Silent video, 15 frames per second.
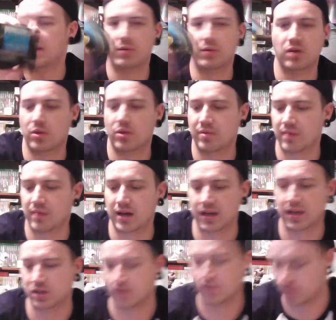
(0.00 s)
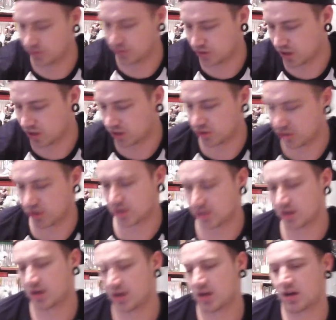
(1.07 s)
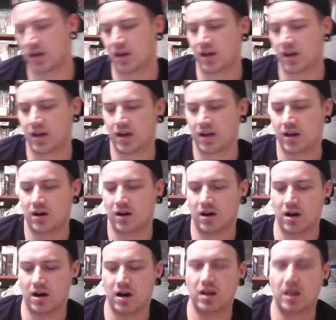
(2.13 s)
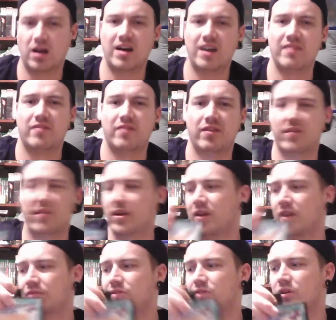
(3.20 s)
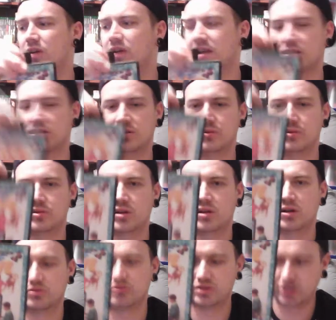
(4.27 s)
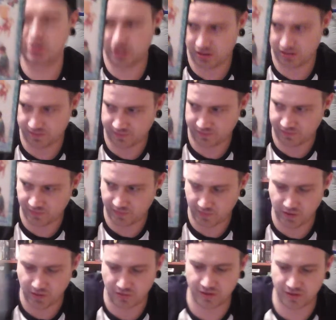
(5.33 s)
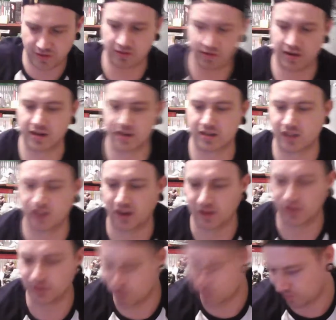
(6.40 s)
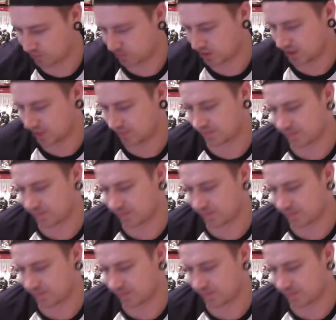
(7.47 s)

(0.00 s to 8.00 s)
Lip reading: go with my collection for loose cartridges. Art Alive, I think I've got as a loose cartridge. Not the greatest title of all time.